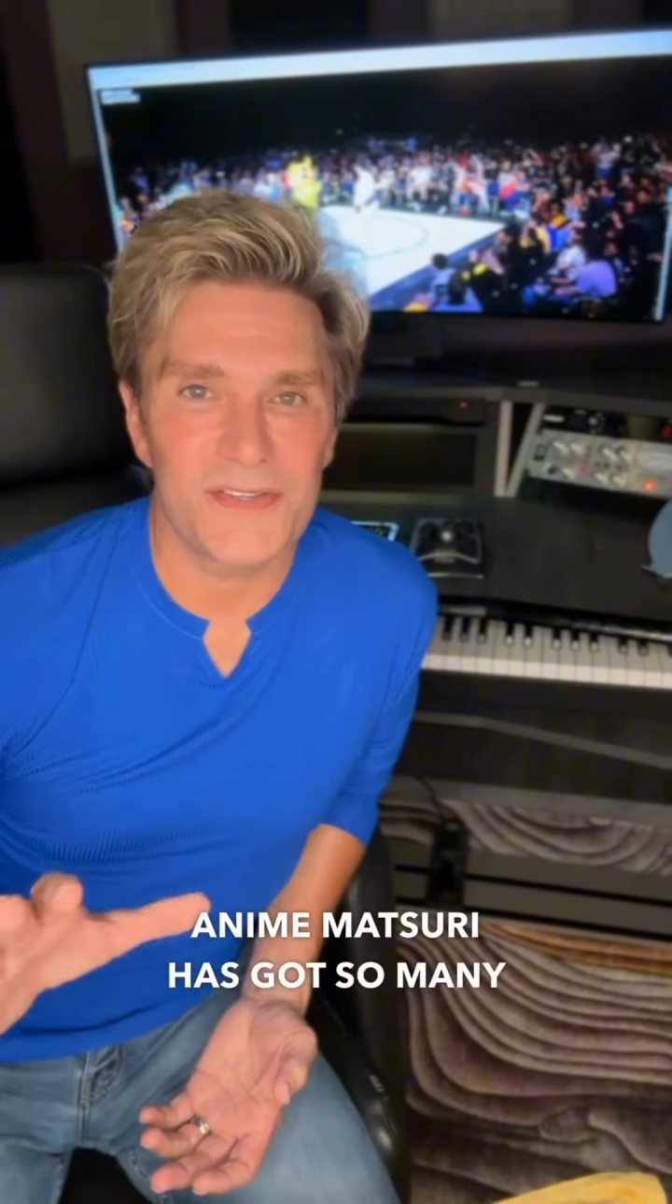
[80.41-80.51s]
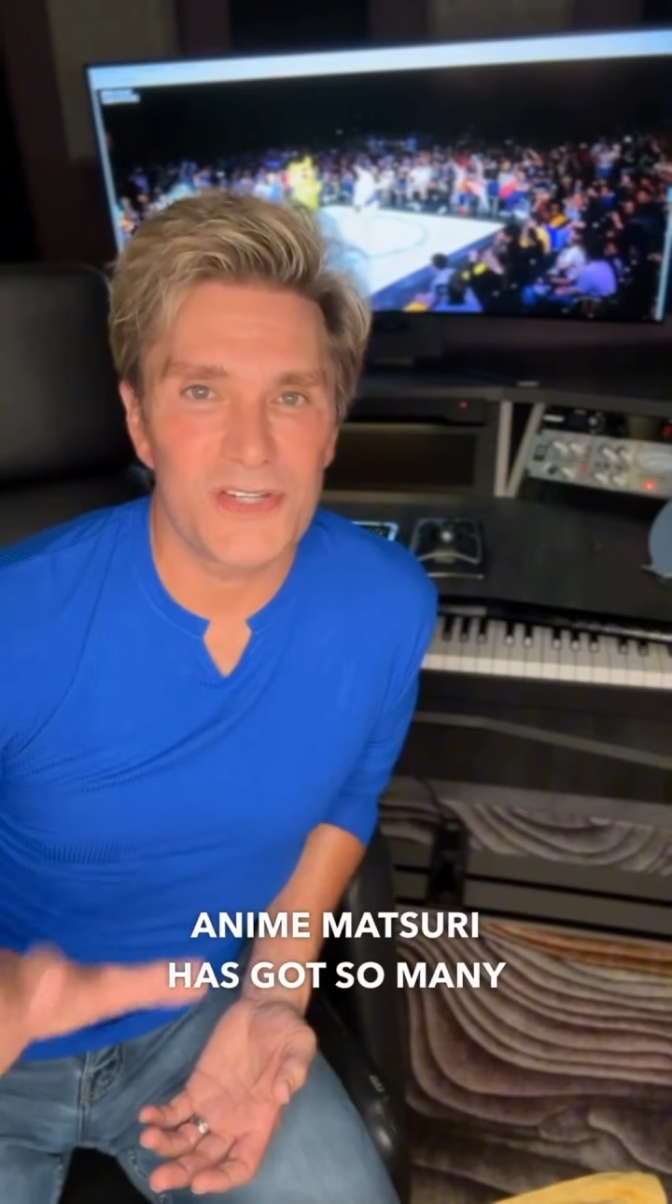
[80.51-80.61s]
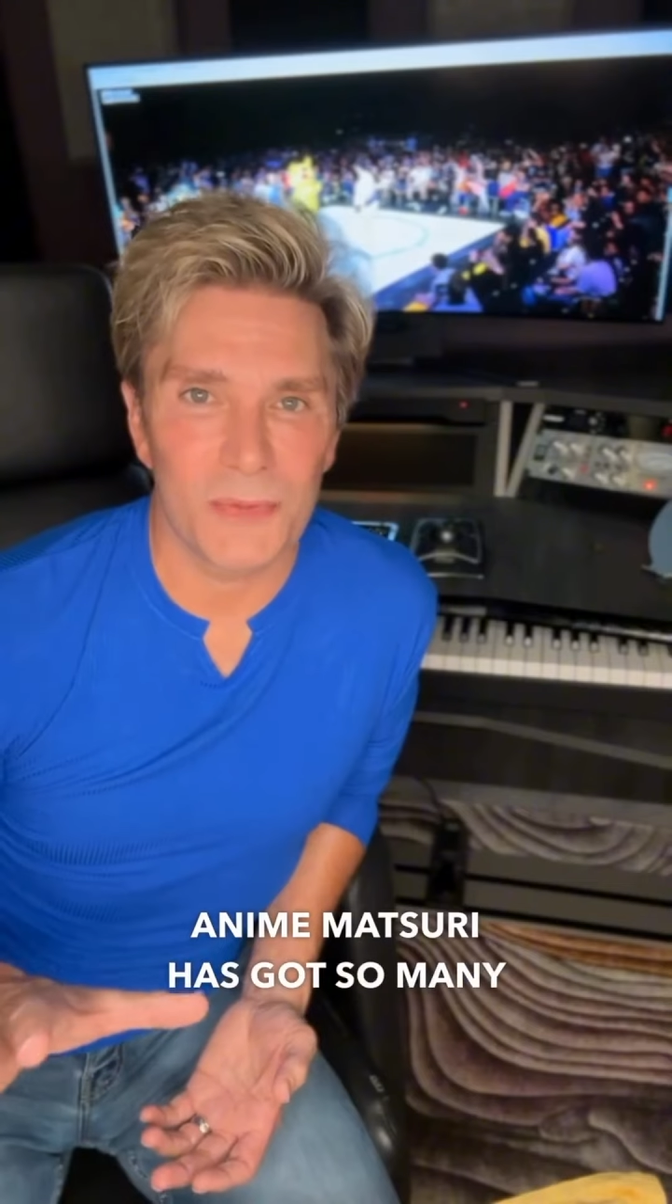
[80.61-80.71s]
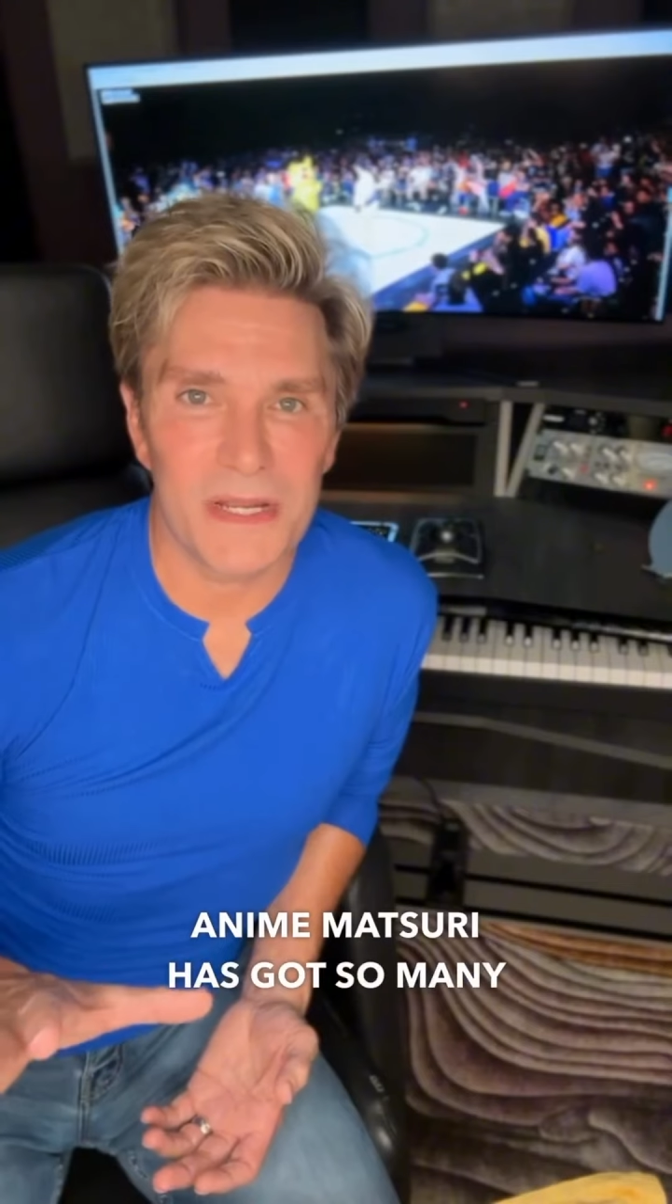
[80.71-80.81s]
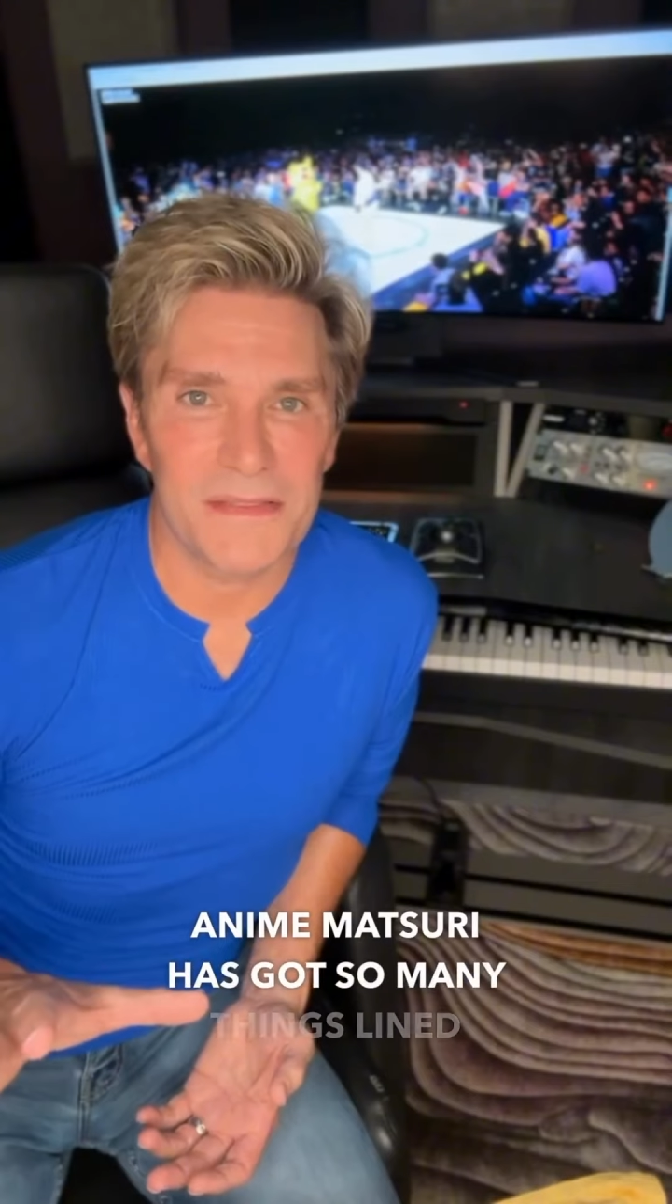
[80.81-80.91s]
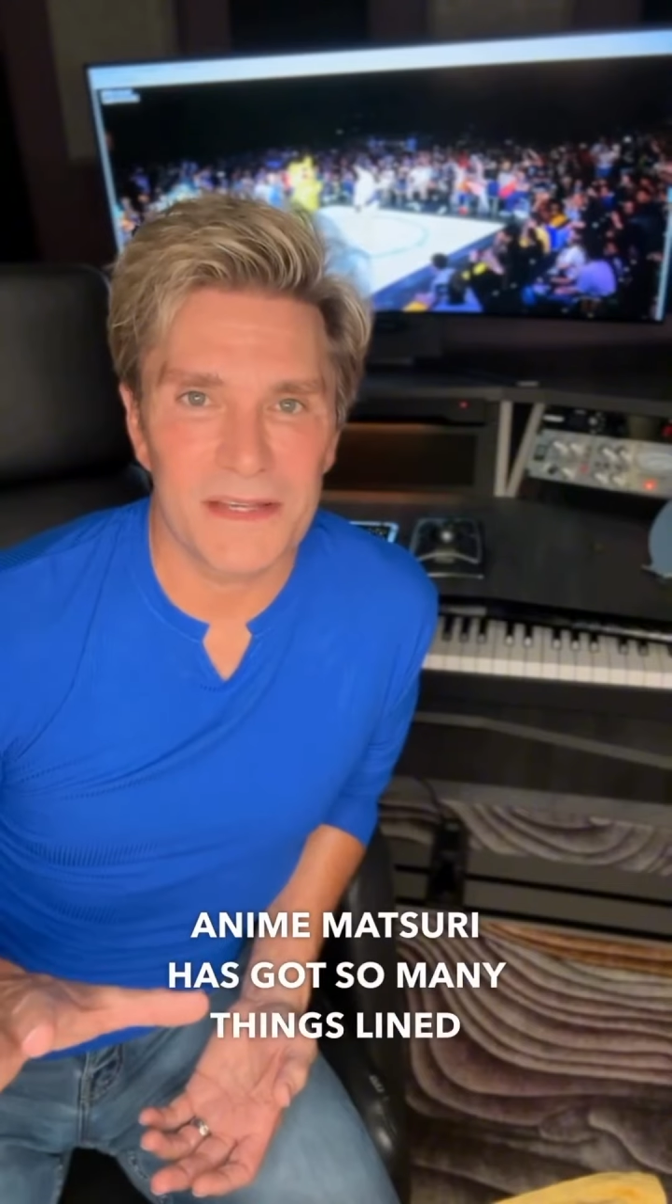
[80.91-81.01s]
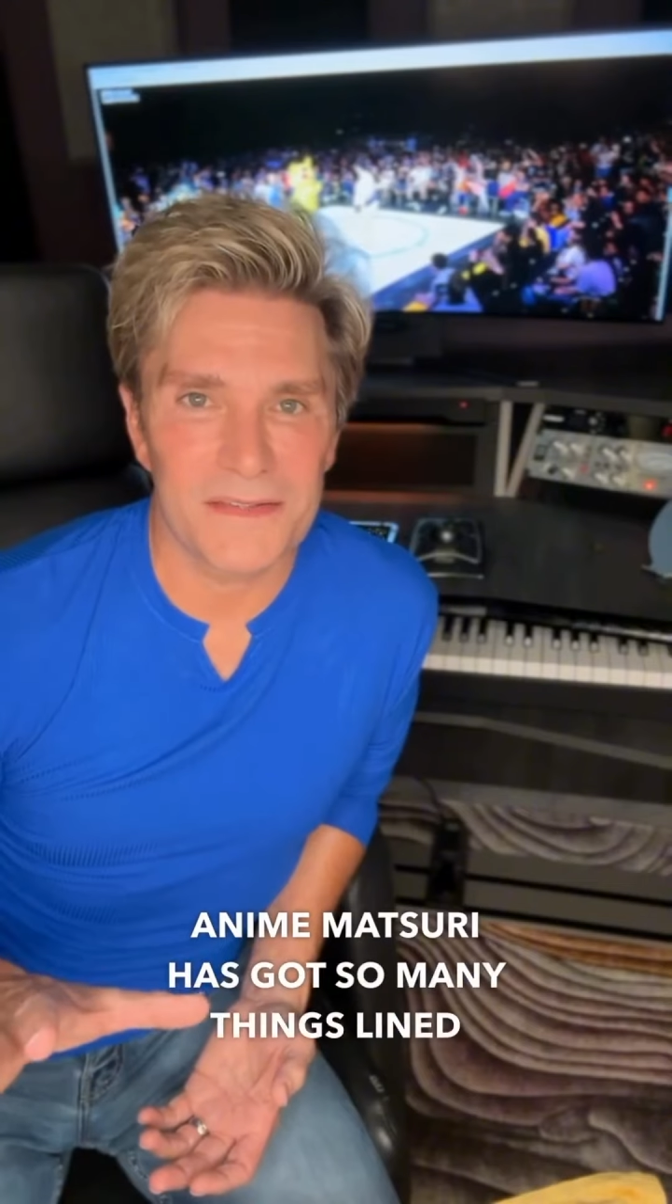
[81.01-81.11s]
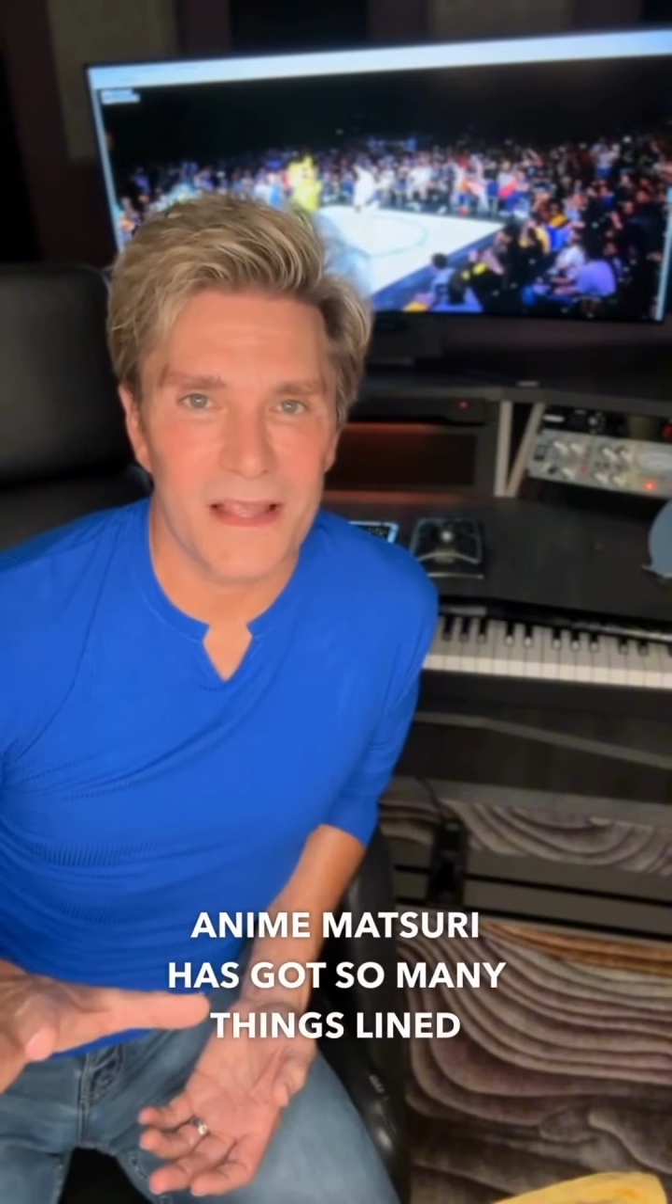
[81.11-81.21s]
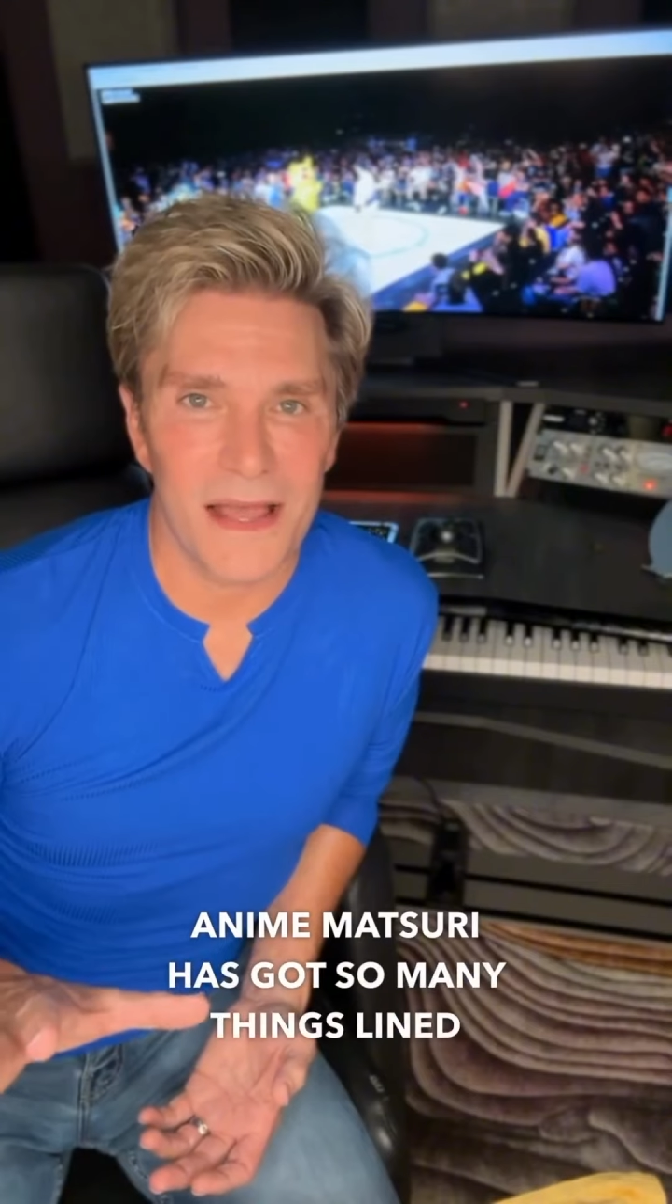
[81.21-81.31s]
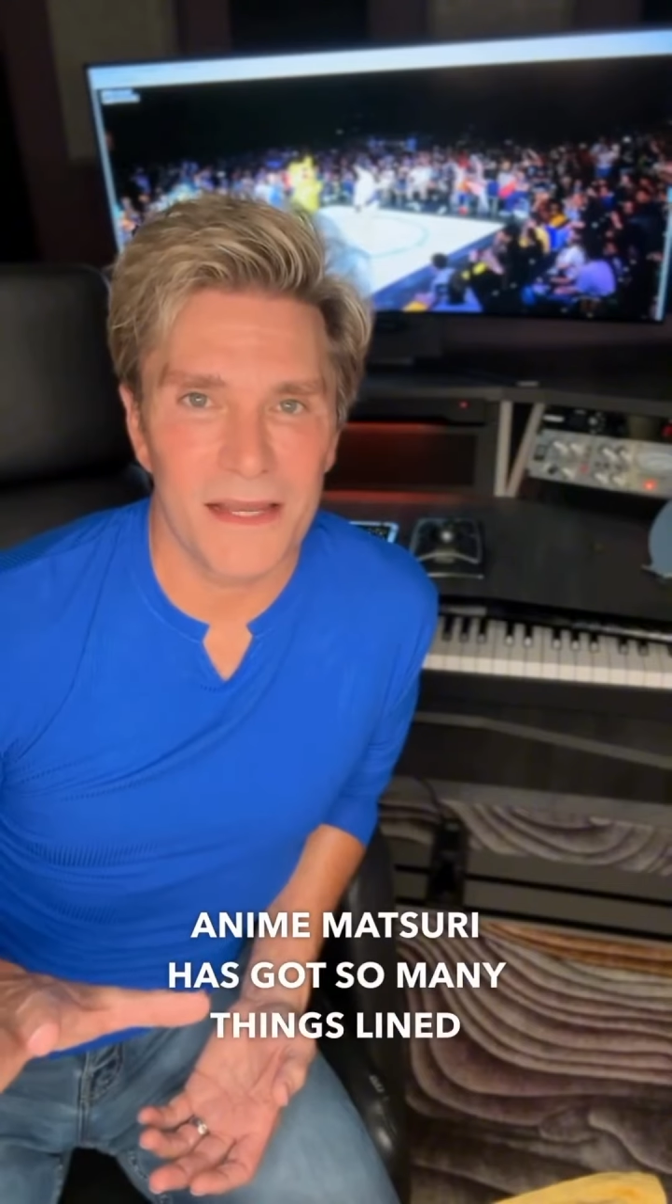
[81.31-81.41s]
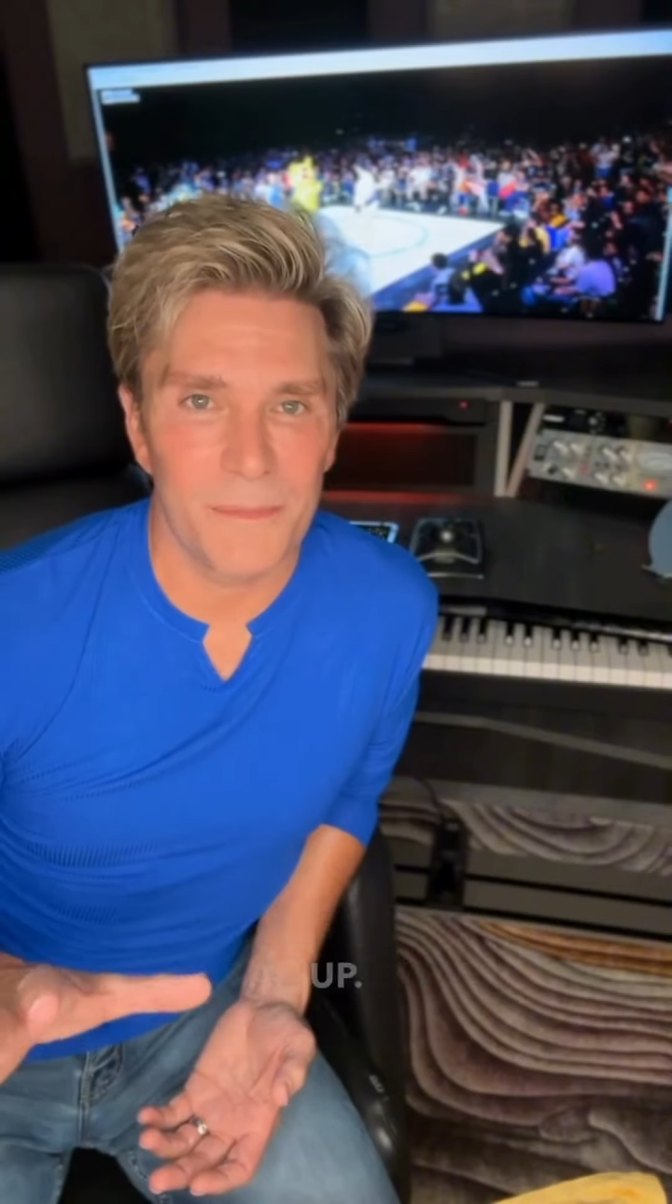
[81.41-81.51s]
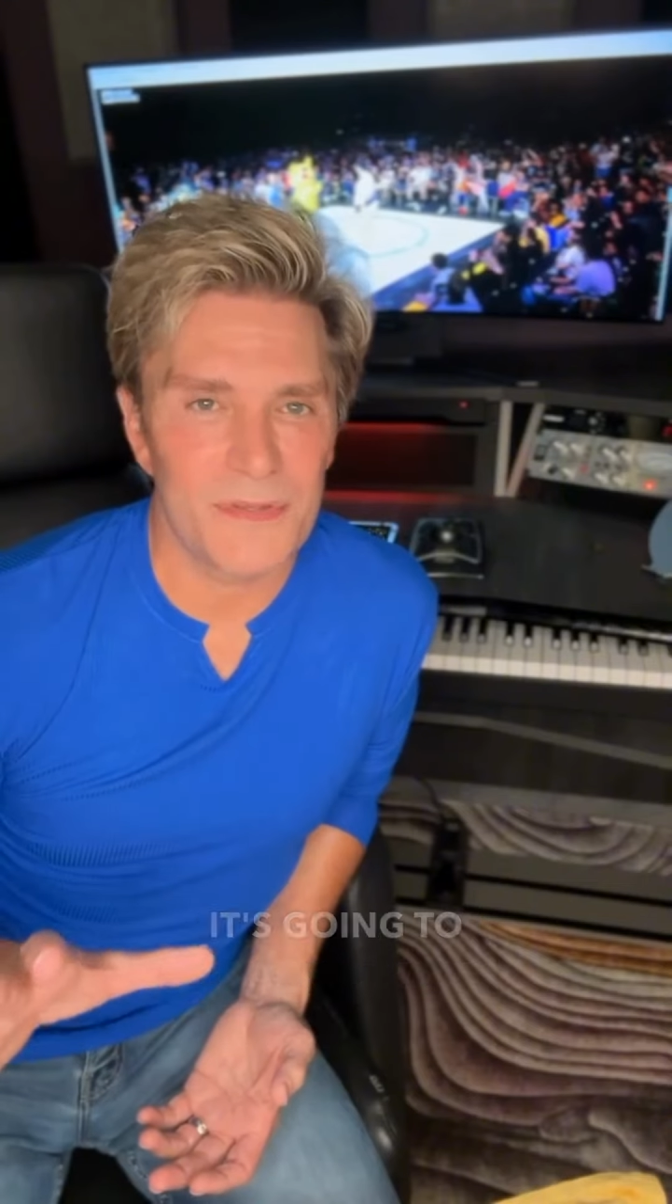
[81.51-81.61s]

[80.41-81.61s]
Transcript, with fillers: so many things lined up.